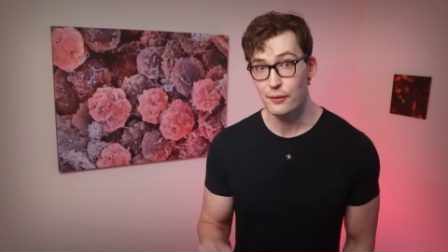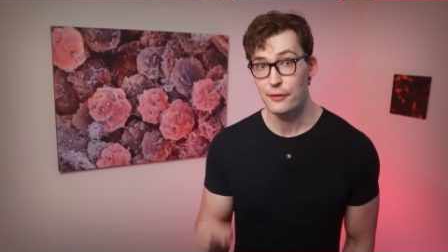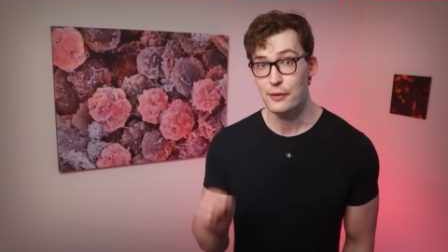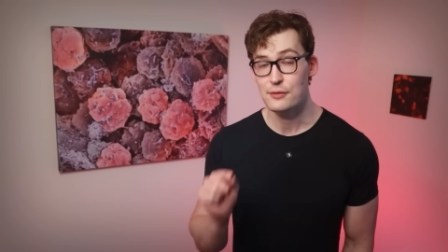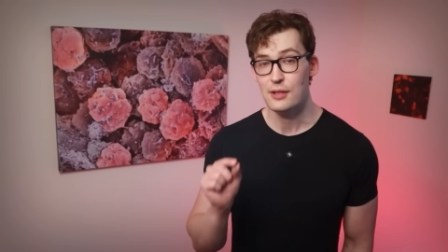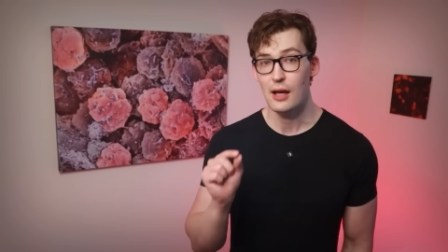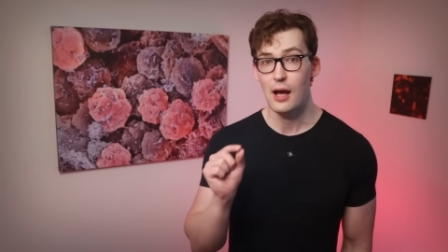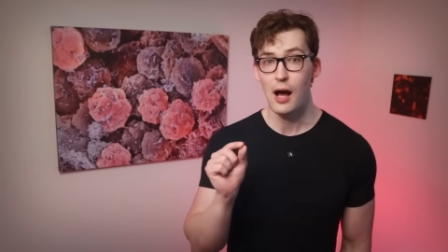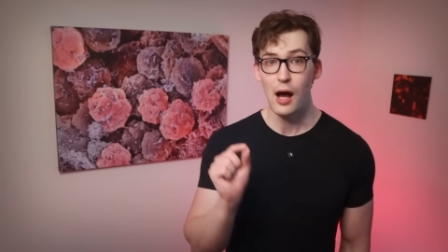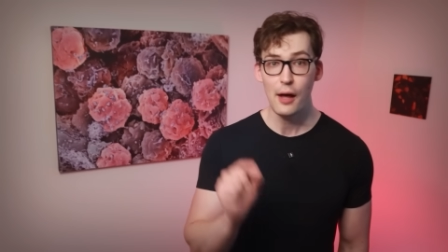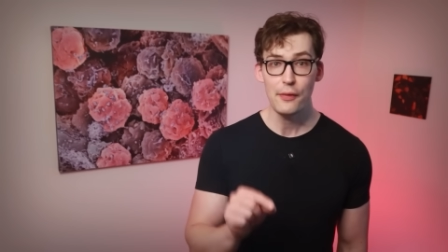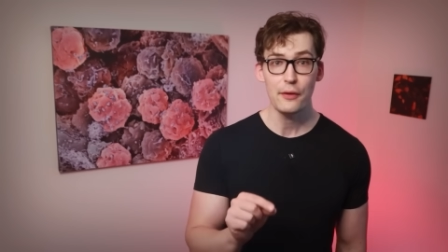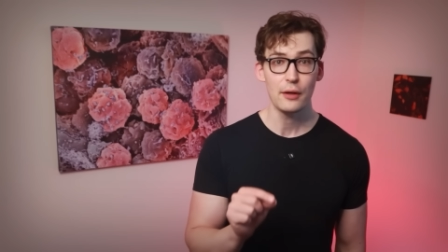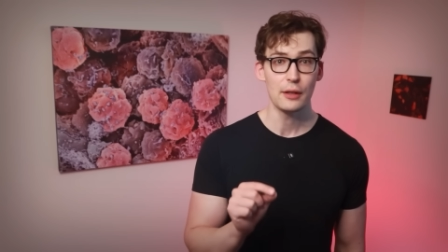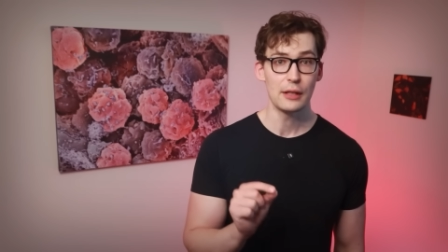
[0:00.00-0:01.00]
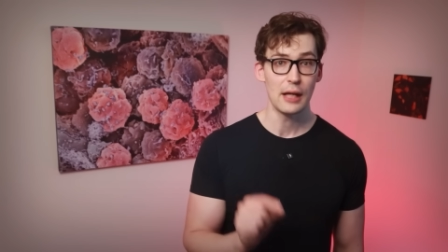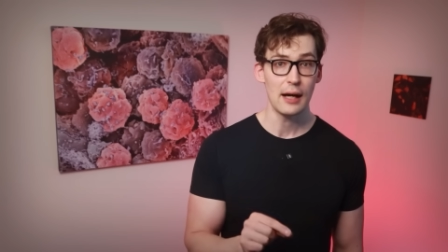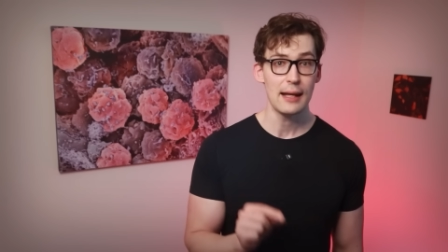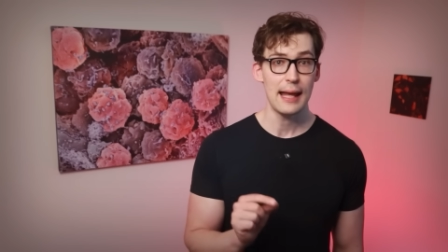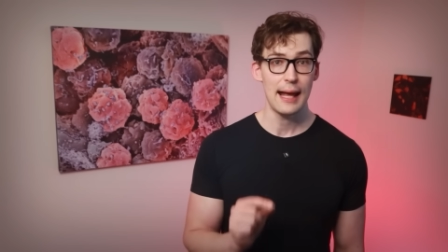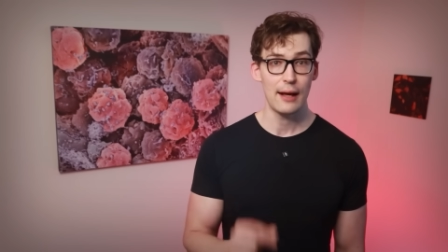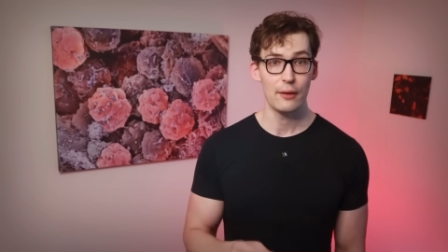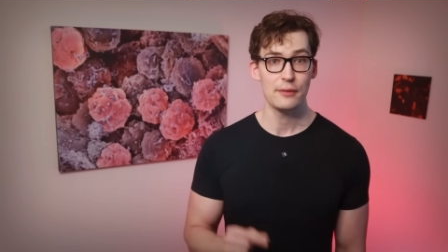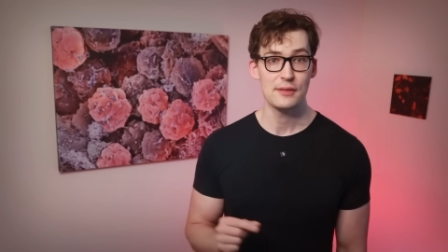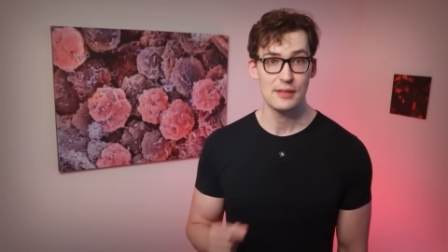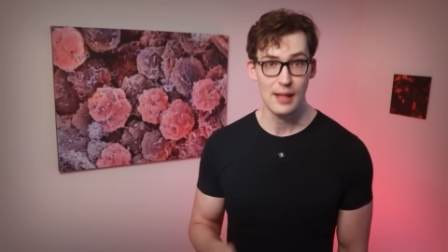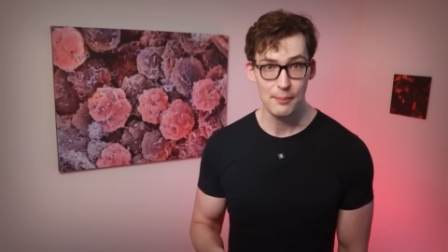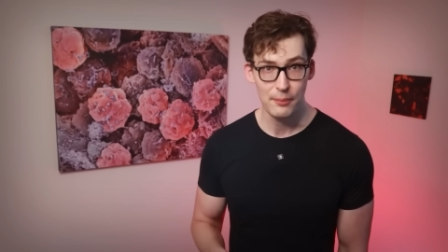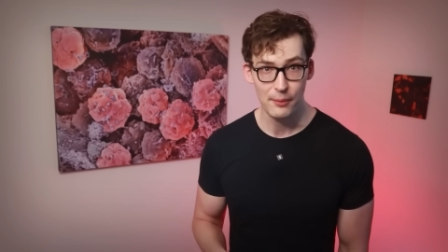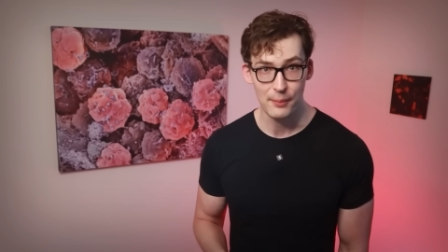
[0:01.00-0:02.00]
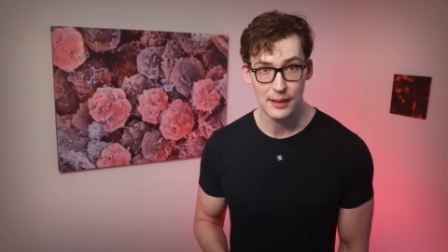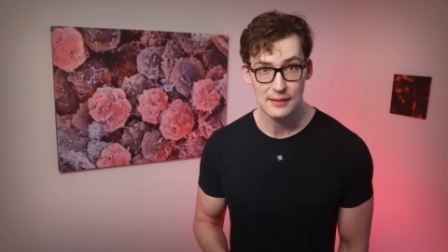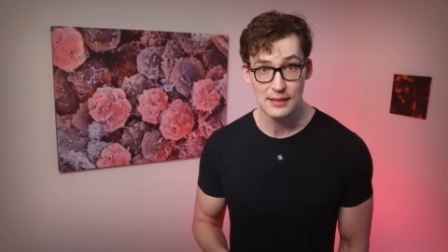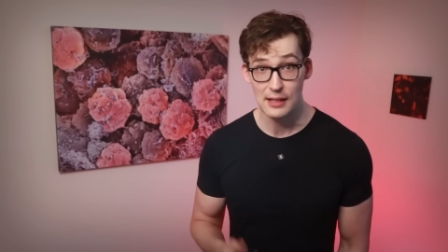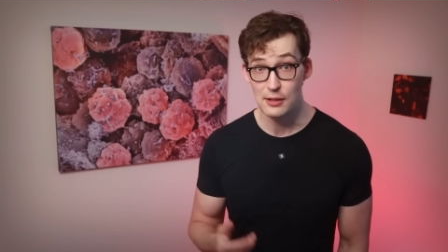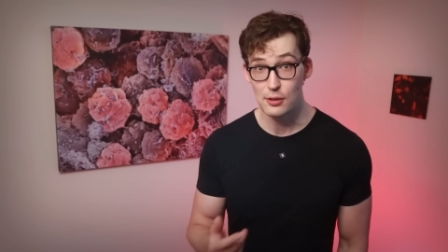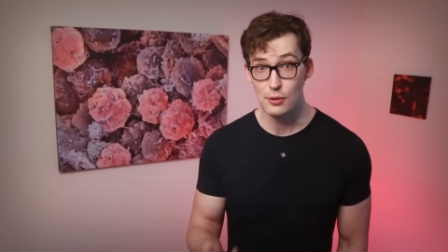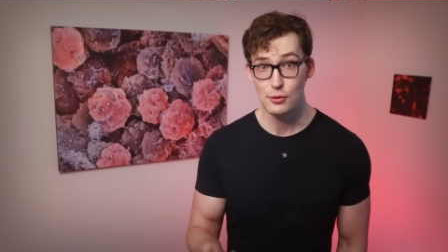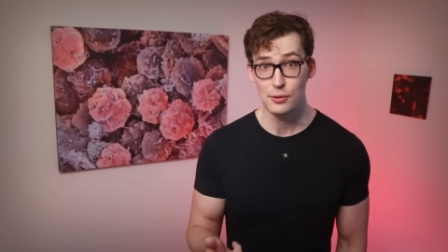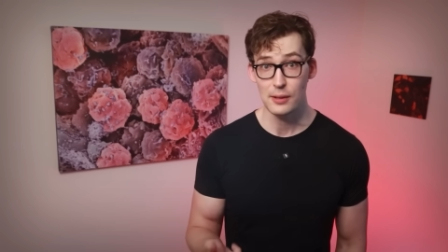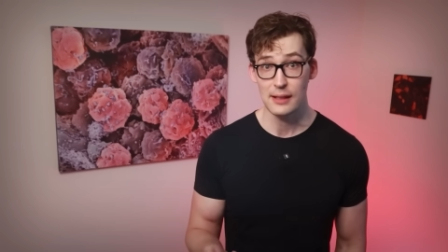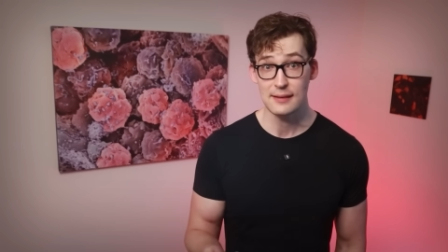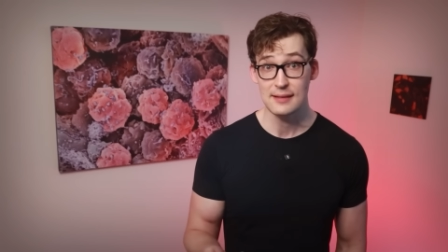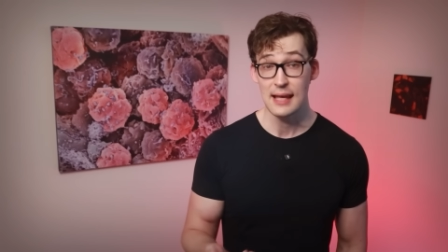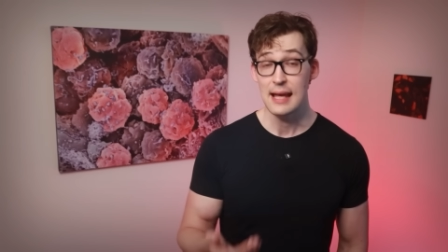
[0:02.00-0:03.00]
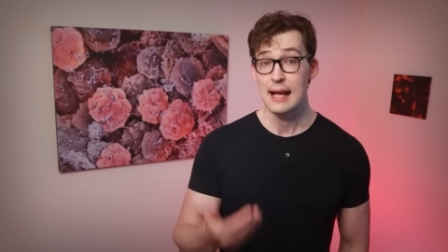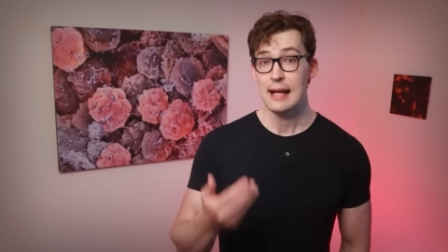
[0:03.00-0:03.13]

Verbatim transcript: there's other gut health supplements and nutrients